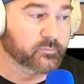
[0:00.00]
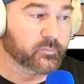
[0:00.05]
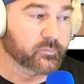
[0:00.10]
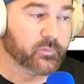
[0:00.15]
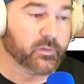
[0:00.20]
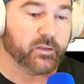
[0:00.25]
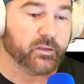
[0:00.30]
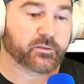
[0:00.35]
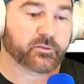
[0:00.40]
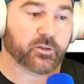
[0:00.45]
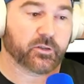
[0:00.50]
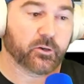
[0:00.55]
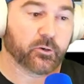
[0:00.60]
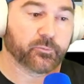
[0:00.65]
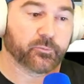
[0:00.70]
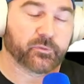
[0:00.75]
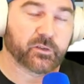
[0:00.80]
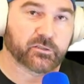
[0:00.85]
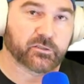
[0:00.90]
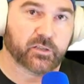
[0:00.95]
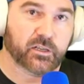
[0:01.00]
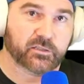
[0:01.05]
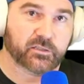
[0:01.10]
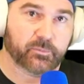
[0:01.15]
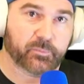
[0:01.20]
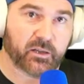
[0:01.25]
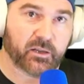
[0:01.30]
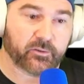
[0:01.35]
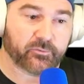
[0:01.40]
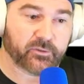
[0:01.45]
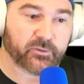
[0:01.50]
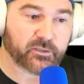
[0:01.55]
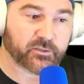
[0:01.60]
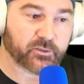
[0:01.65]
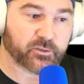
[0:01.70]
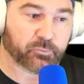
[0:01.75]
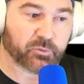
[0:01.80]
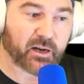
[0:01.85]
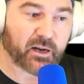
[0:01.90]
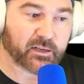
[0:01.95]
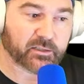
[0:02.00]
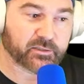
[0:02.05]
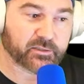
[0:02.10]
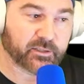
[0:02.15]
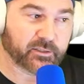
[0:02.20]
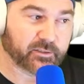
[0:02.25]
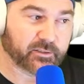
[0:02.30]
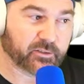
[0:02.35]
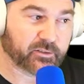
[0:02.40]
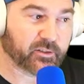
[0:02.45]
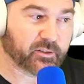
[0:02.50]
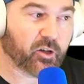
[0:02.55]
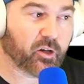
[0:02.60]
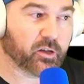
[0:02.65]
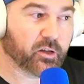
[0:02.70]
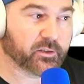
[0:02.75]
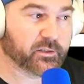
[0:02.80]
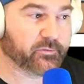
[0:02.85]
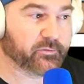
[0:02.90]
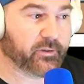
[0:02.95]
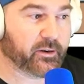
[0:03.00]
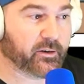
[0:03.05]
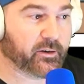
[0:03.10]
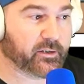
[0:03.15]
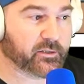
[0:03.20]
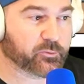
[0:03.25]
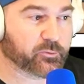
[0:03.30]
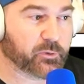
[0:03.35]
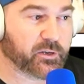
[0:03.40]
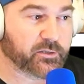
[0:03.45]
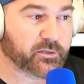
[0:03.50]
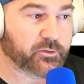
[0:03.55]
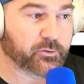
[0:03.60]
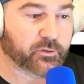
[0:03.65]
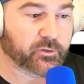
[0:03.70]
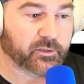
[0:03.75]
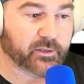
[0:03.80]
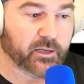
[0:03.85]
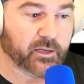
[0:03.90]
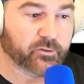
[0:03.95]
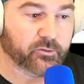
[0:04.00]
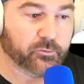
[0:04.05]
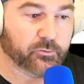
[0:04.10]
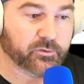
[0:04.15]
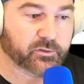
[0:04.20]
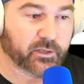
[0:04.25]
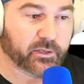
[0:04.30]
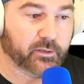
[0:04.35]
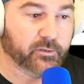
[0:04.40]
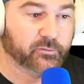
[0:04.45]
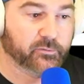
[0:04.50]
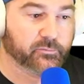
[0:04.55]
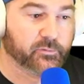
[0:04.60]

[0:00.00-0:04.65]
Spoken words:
So there's lots of benefits to practicing all the various ways you can get through a scale.